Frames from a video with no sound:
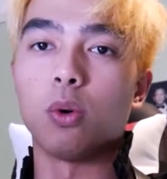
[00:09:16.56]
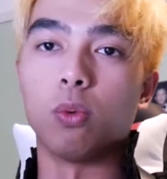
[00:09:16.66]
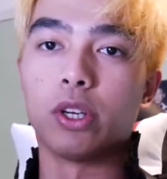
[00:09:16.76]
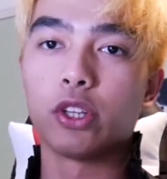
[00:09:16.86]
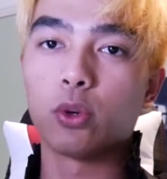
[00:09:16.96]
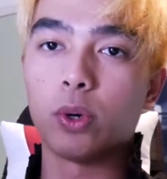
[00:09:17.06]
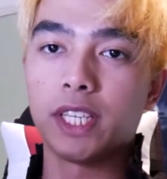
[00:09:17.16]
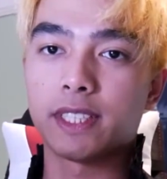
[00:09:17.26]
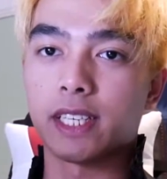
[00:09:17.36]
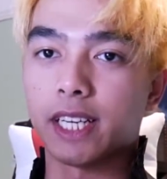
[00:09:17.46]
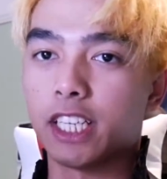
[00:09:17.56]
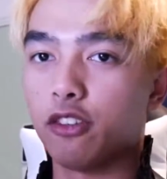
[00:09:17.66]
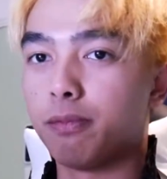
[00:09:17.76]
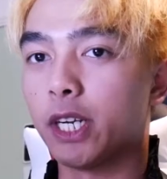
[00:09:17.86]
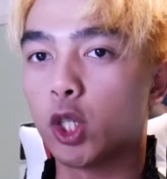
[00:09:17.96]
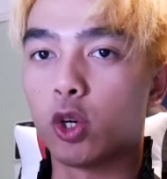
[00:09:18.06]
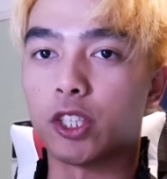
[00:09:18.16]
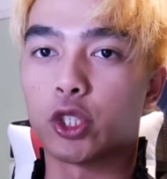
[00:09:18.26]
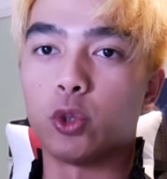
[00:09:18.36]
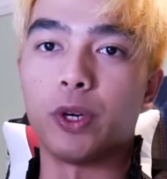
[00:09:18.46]
one of the ways that i give my
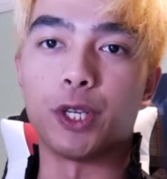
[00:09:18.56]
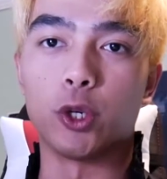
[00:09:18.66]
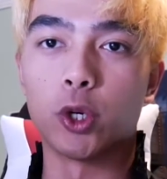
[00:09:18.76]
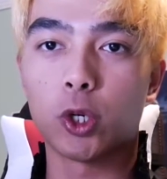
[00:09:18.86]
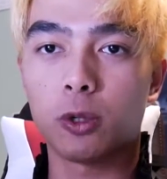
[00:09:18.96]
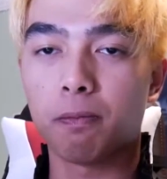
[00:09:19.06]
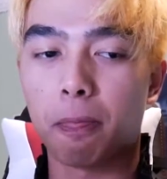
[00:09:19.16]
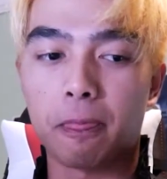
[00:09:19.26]
trust to a girl